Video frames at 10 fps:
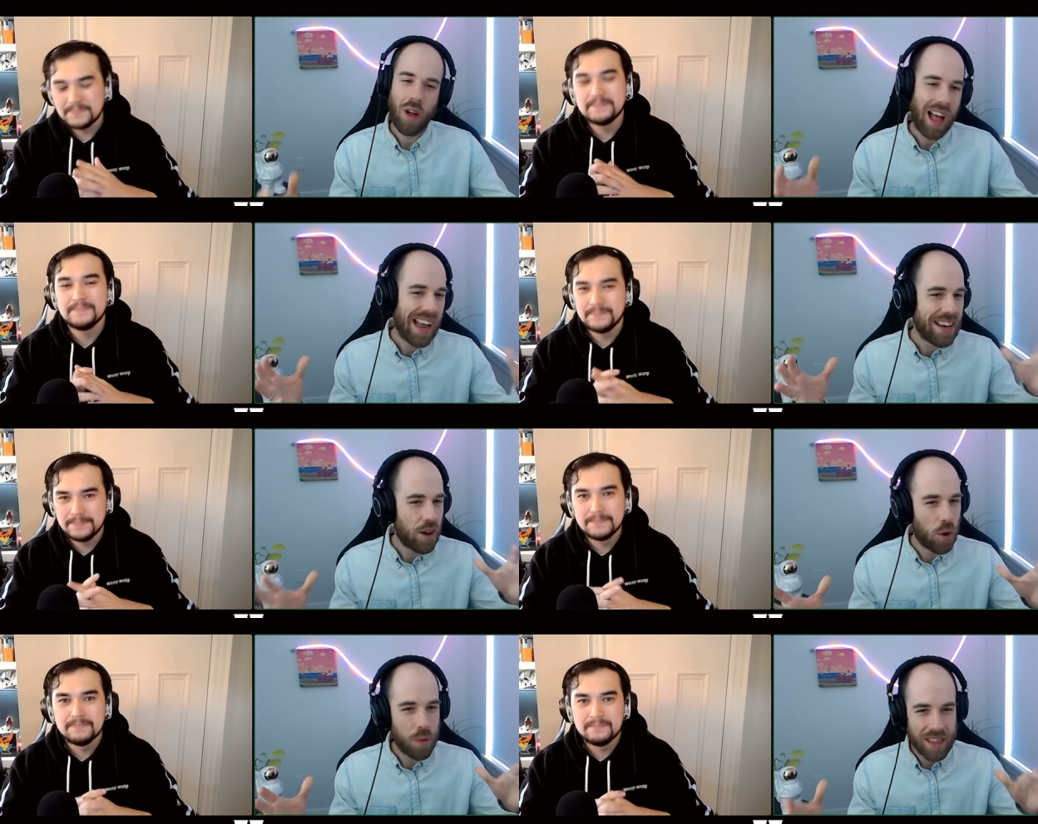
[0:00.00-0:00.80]
Speaker 1: I know
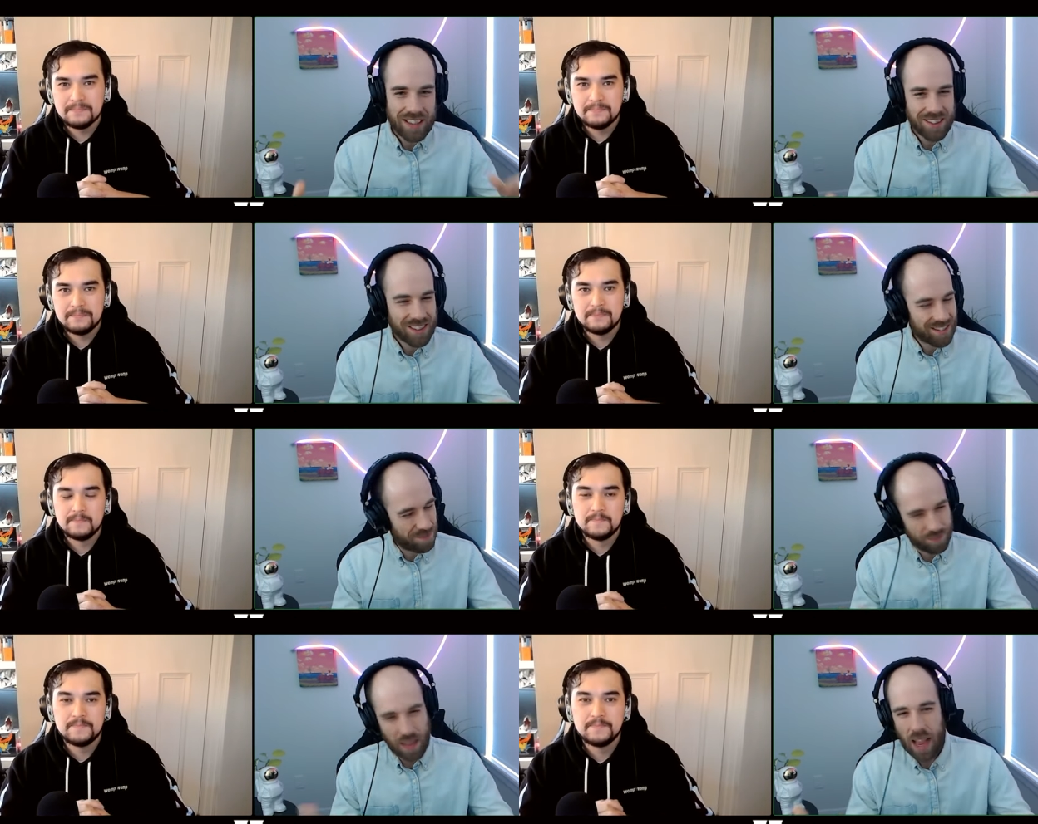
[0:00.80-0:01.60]
they,
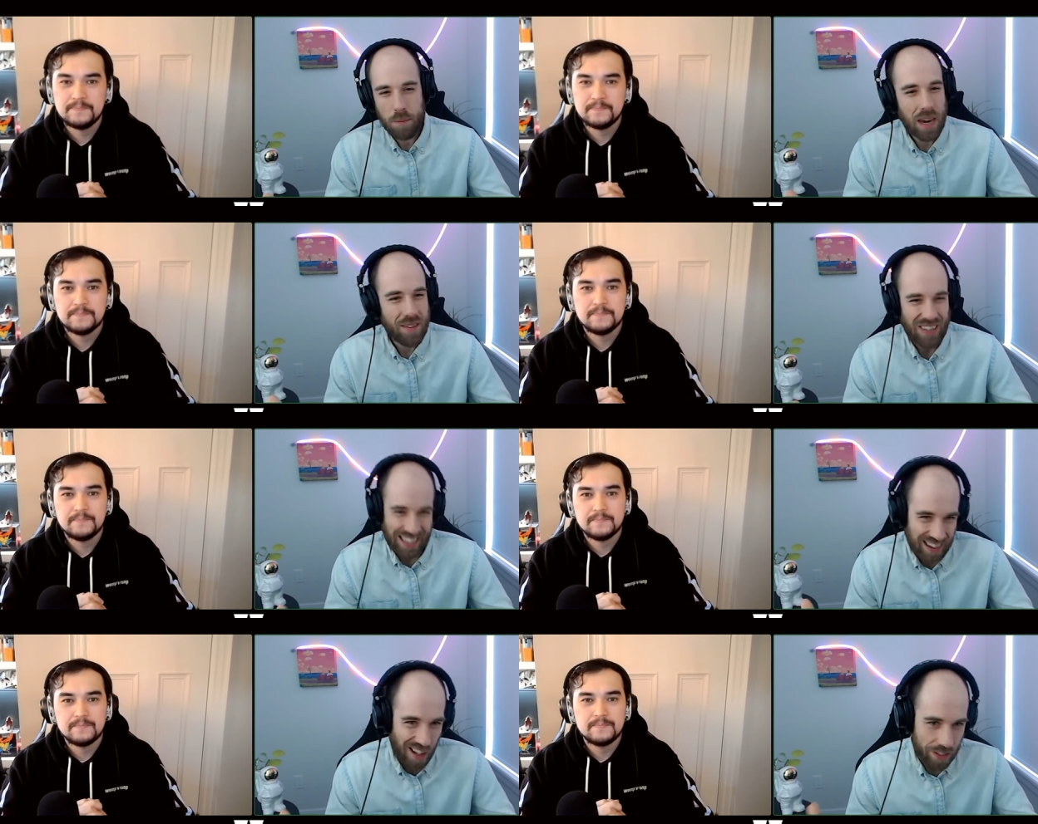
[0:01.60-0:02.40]
I'm not even going to
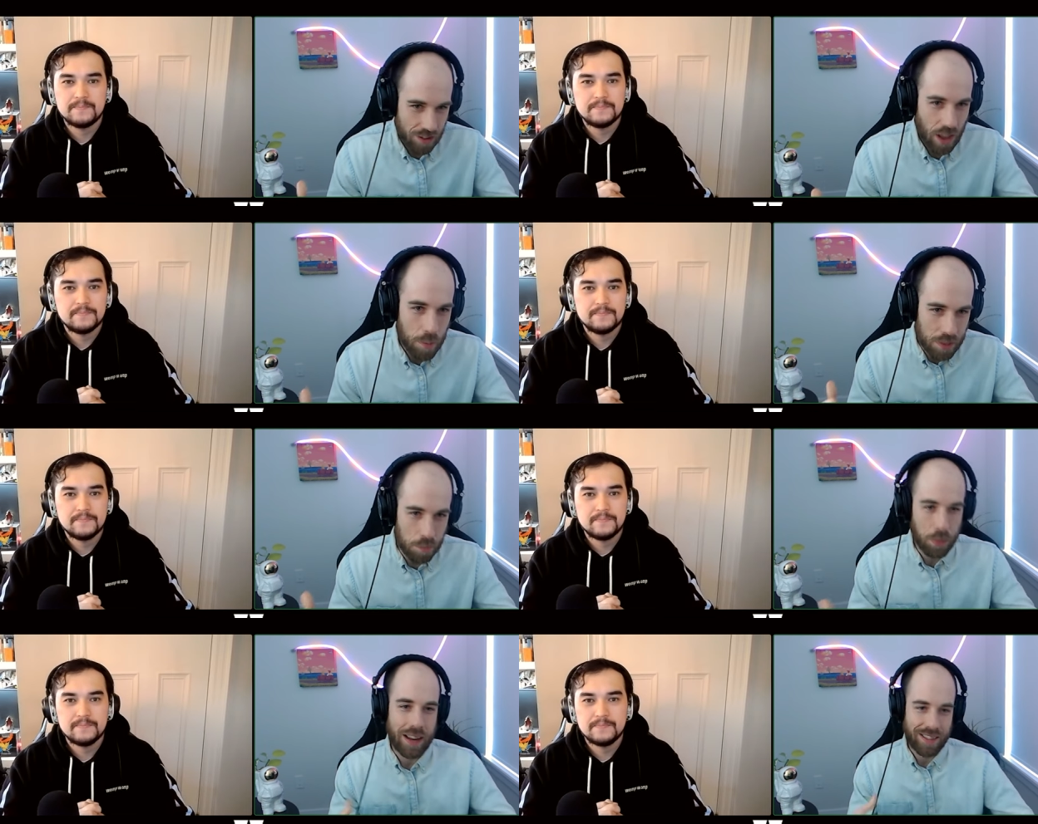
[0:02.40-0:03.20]
call it stopping the
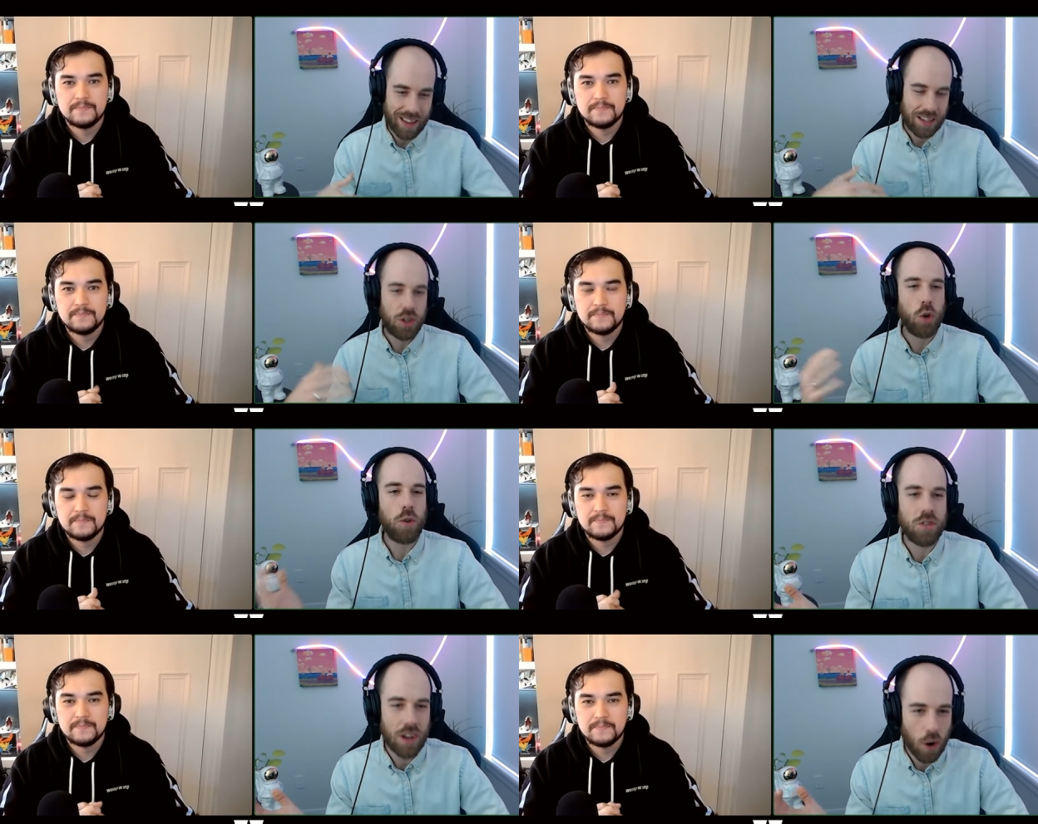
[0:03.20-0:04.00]
bleeding. They
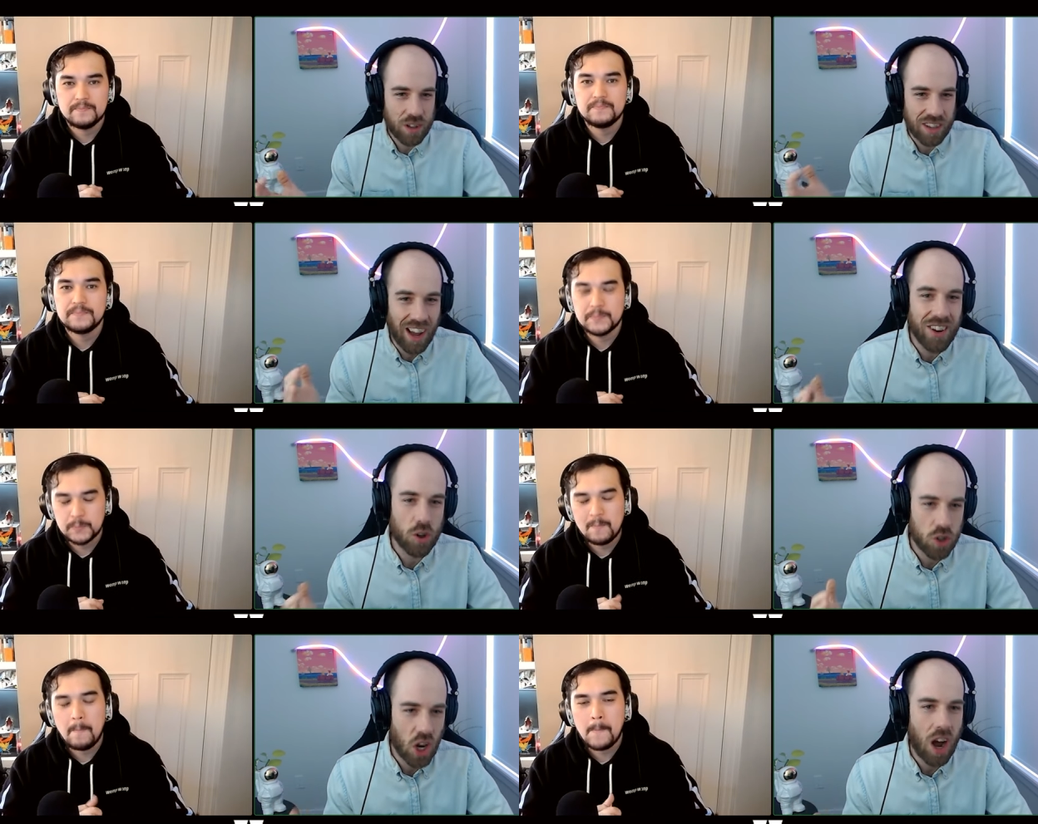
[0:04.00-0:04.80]
2-0 Thunder
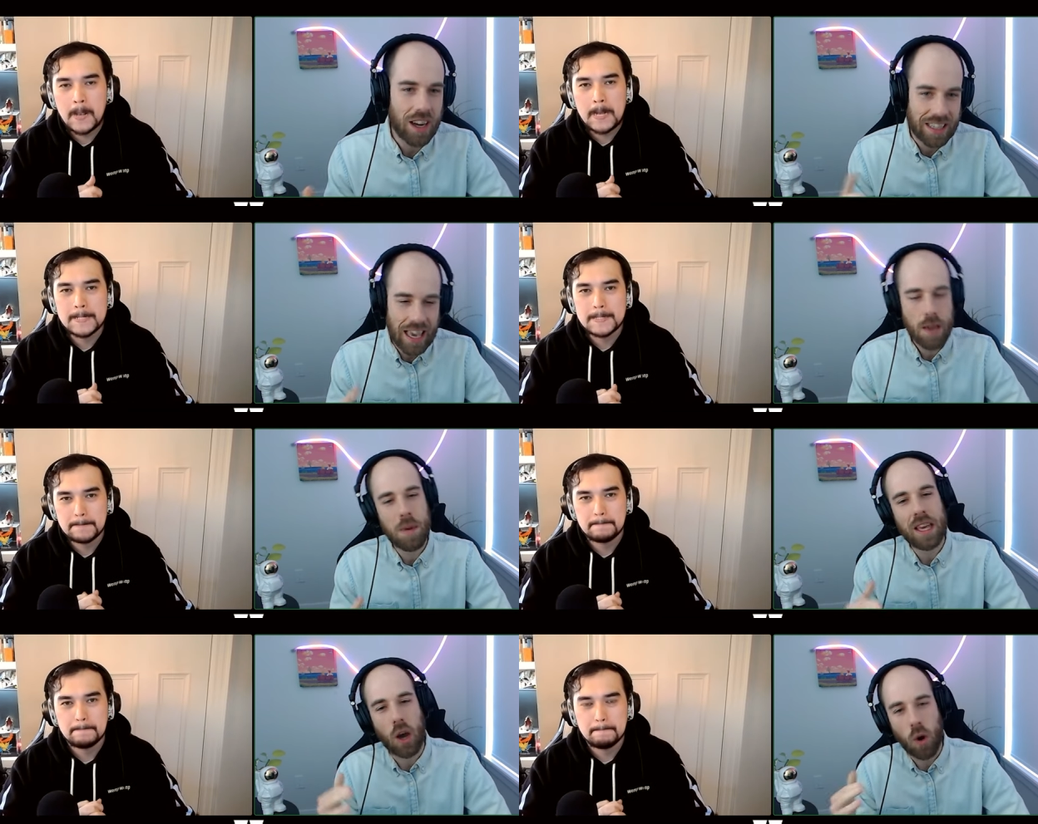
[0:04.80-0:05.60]
Talk Gaming.
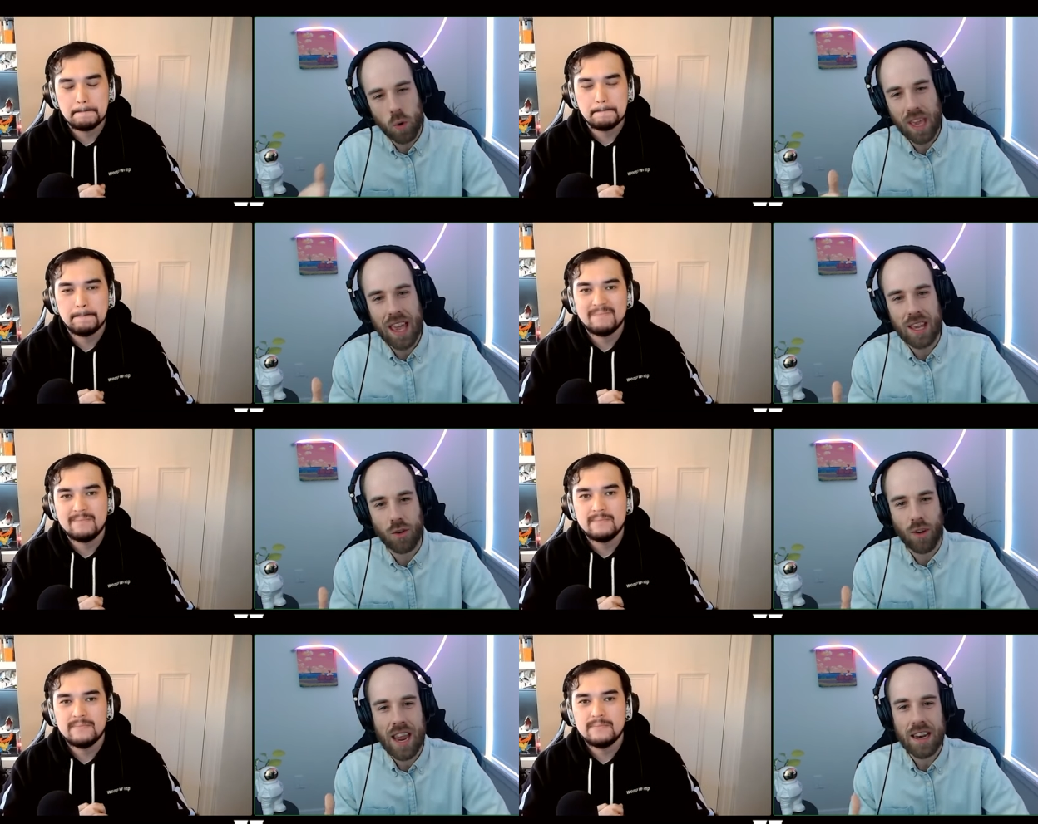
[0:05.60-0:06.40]
Okay,
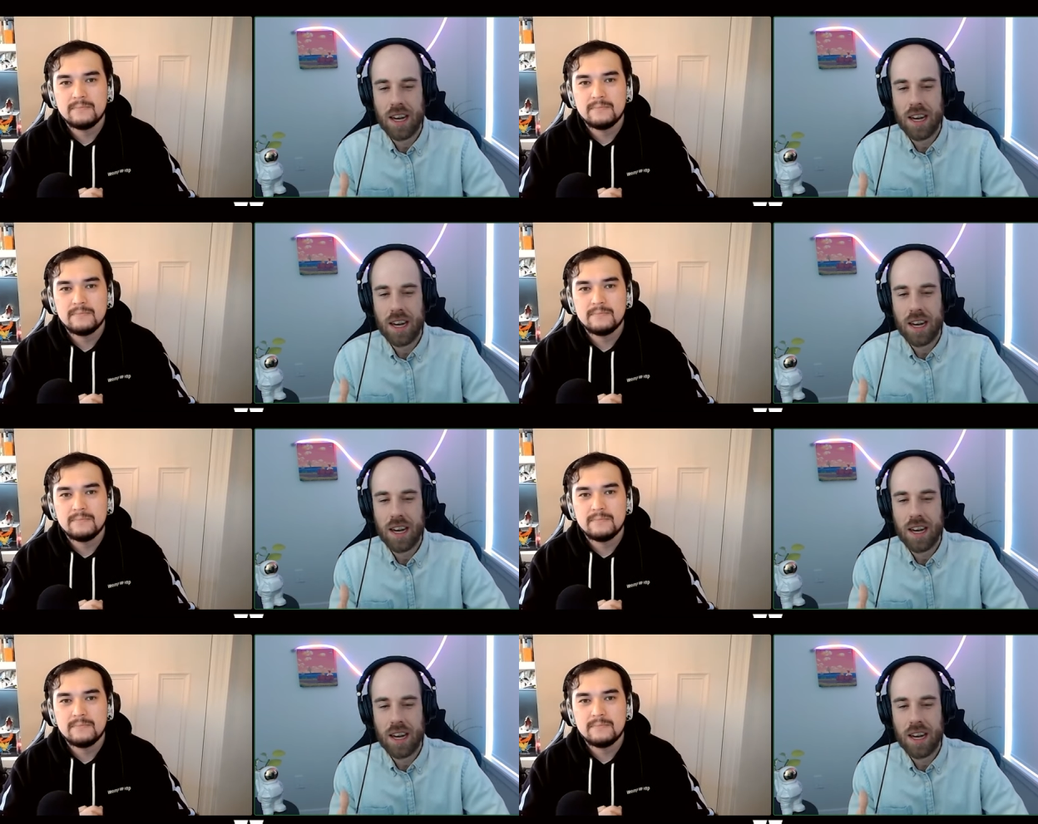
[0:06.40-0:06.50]
great.